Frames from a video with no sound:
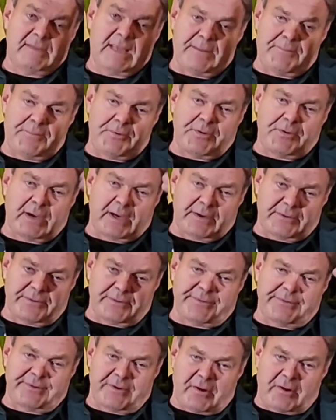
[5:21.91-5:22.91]
keep your
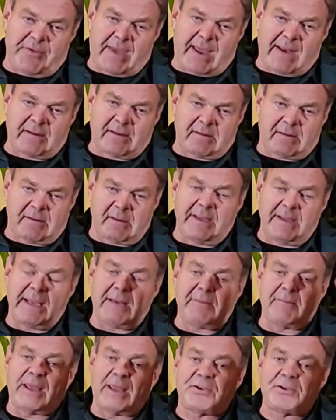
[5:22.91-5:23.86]
gutters and all that clean,